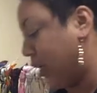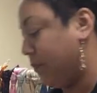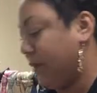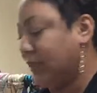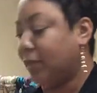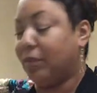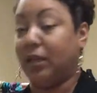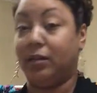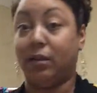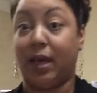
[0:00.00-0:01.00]
could be
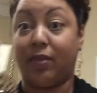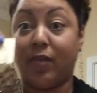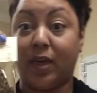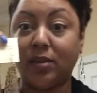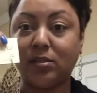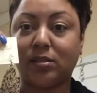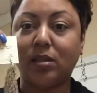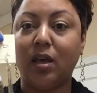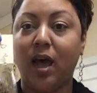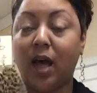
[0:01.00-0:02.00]
something like this.
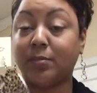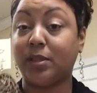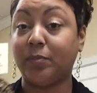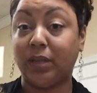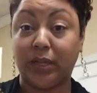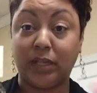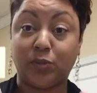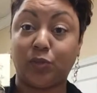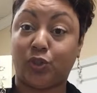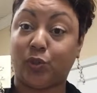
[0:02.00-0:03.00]
Some of the
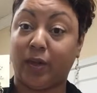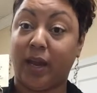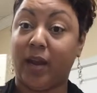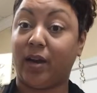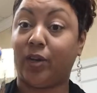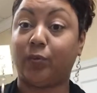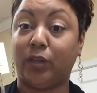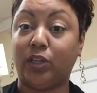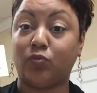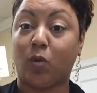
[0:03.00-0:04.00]
ladies with short hair can
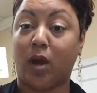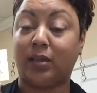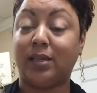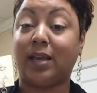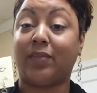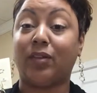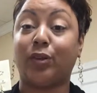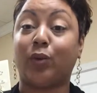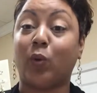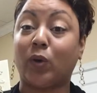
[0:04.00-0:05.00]
really rock these. I think
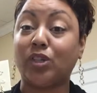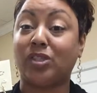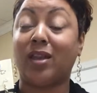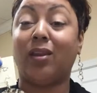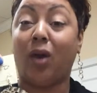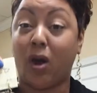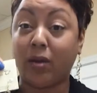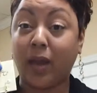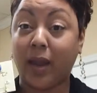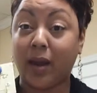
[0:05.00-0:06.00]
they're gorgeous and
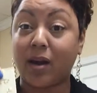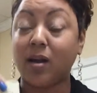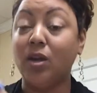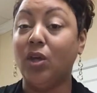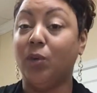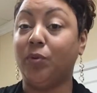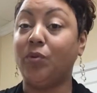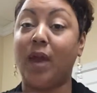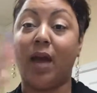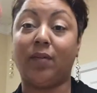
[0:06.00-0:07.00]
long hair. When
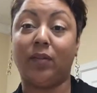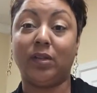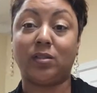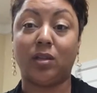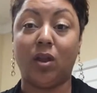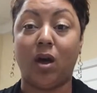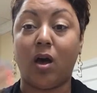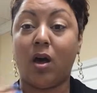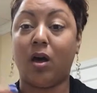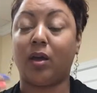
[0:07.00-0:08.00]
you have all this
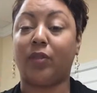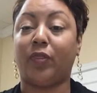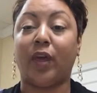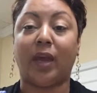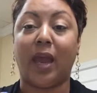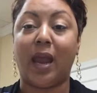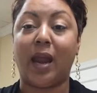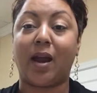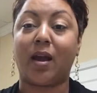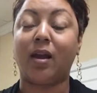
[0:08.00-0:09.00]
long, thick
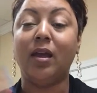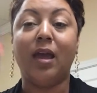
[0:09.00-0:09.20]
hair